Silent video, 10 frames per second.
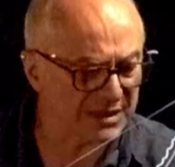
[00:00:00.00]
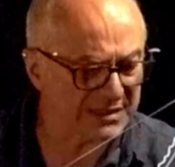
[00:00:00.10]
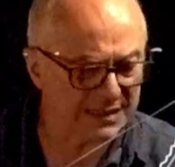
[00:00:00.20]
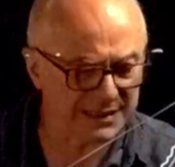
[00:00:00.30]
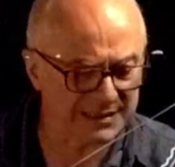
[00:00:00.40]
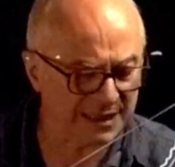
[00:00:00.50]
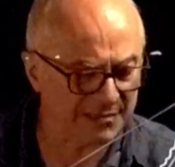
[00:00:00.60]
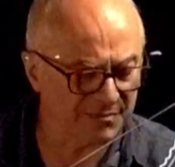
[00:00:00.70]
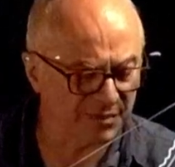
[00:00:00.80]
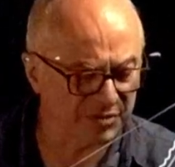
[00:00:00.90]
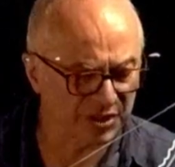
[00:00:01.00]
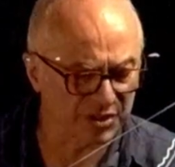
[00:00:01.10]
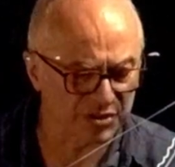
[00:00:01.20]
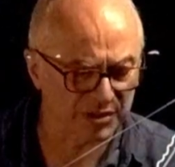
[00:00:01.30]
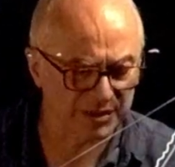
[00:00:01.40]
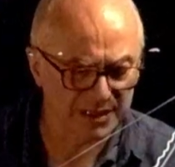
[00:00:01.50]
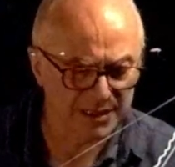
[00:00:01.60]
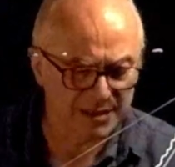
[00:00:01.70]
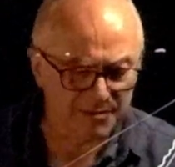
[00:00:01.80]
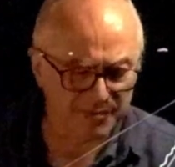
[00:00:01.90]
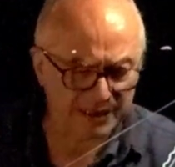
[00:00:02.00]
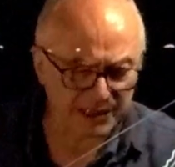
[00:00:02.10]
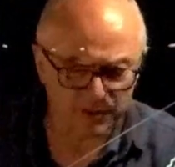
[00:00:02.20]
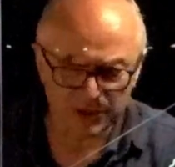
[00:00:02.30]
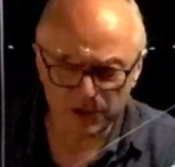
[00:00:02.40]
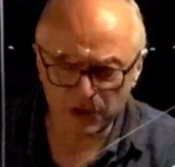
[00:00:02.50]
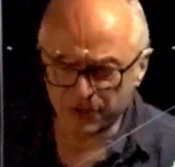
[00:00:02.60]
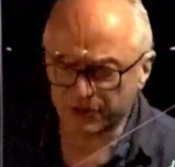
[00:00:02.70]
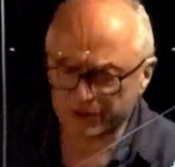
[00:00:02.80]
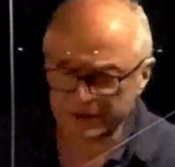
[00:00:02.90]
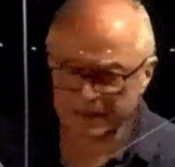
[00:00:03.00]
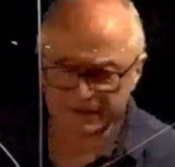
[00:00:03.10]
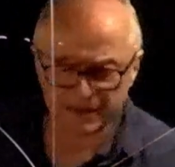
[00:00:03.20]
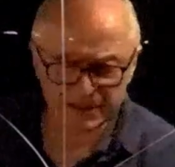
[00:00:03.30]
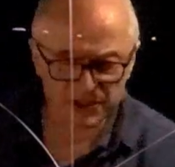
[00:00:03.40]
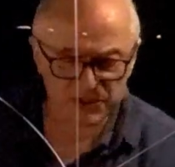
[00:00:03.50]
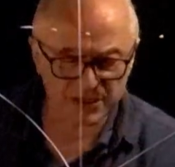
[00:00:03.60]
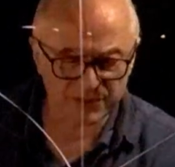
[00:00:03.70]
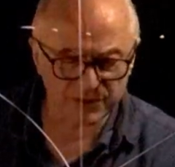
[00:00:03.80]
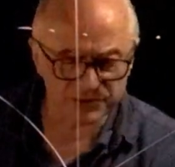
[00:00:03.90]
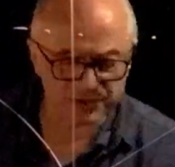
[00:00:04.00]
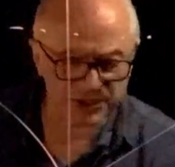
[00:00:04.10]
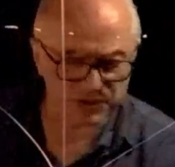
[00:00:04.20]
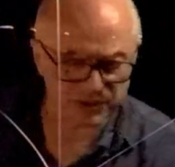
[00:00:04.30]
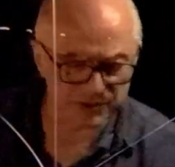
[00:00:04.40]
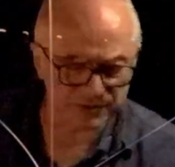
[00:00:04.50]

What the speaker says: at the same position, but it will go from this initial void ratio